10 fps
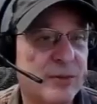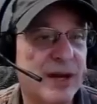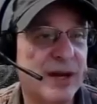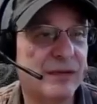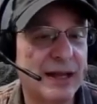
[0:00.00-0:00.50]
I
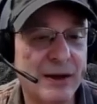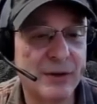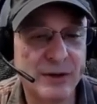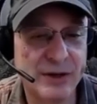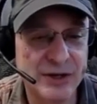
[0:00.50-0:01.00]
know my
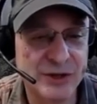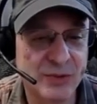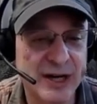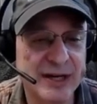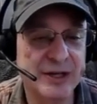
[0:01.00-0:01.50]
flower
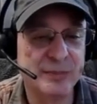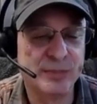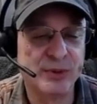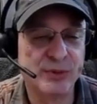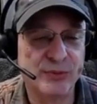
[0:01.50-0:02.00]
is ready to
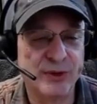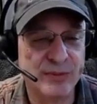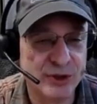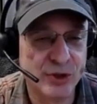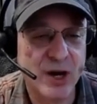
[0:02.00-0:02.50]
pull
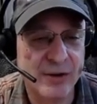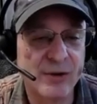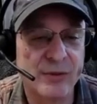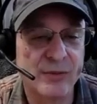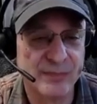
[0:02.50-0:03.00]
from the dry
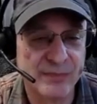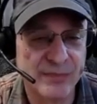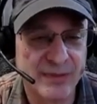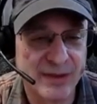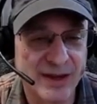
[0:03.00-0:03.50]
room?
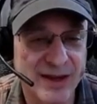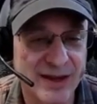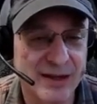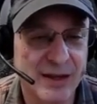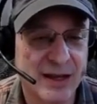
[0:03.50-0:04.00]

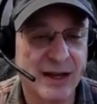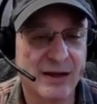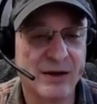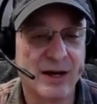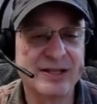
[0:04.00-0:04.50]
Uh,
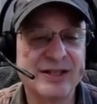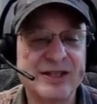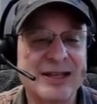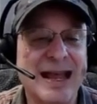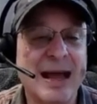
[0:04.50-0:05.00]
oh, I
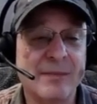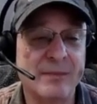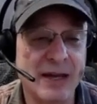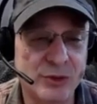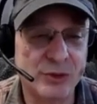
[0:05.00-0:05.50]
snap
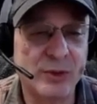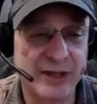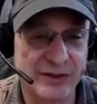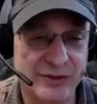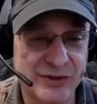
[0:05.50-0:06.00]
my
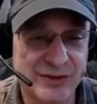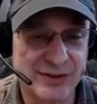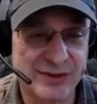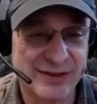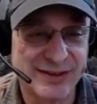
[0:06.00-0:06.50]
twigs.
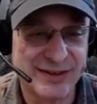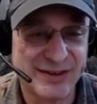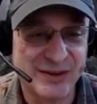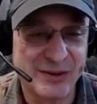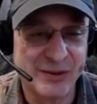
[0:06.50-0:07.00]

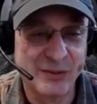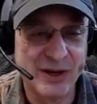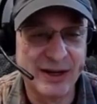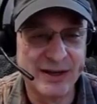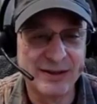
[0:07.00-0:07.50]

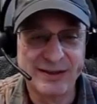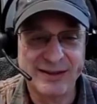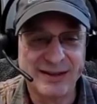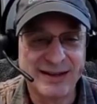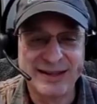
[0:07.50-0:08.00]
Well,
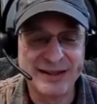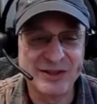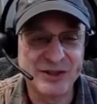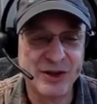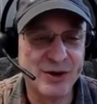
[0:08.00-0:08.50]

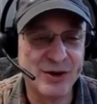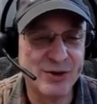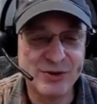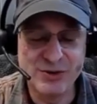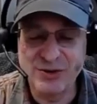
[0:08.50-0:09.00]
there's
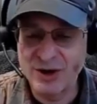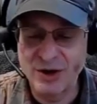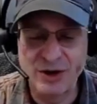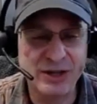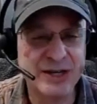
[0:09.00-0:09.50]
no
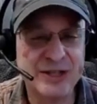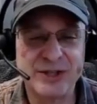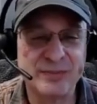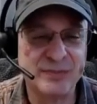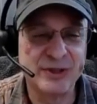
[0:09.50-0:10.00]

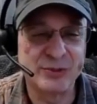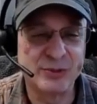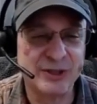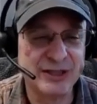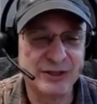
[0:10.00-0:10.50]
correlation
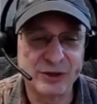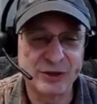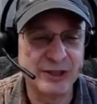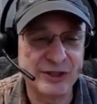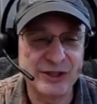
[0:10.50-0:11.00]
between
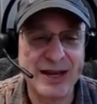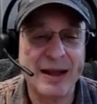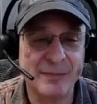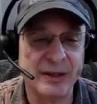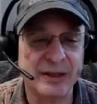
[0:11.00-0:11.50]
twig
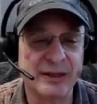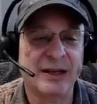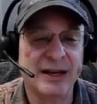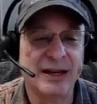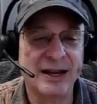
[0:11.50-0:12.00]
snapping
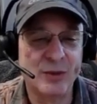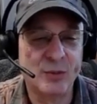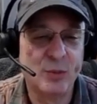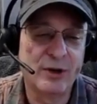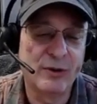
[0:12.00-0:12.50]
and the
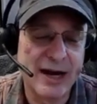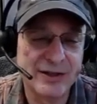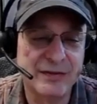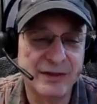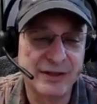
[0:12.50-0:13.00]
water
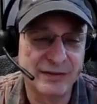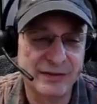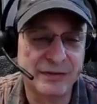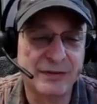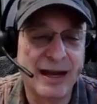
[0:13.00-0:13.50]
activity
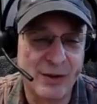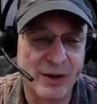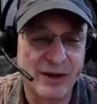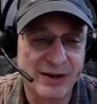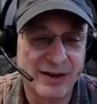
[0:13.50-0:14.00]
of a
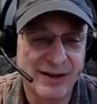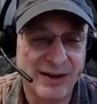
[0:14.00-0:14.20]
flower.